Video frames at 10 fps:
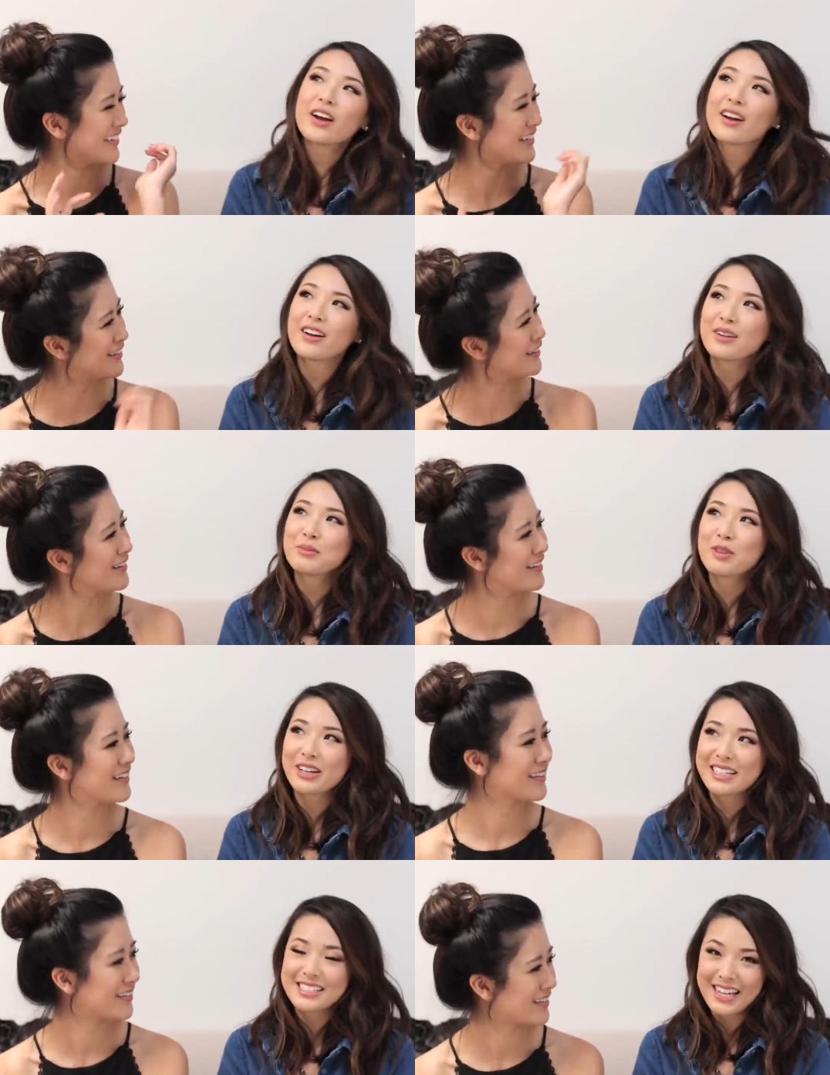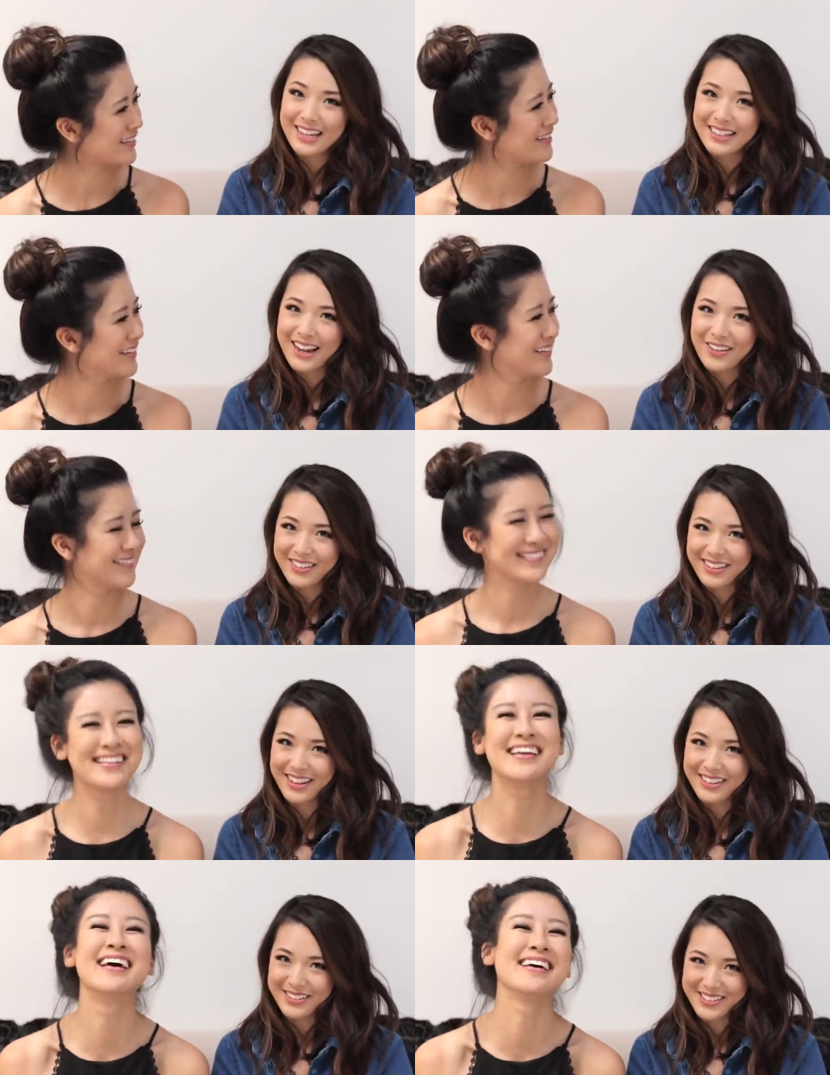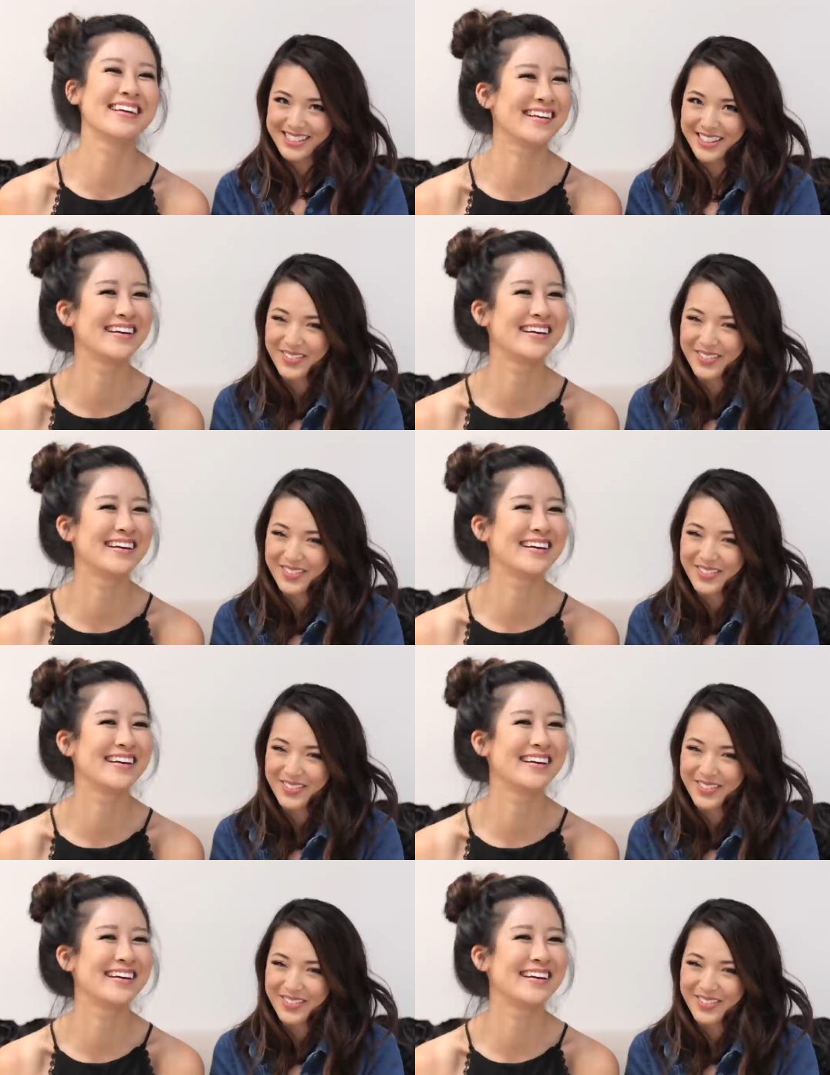Speaker 1: They're, more contained now than they used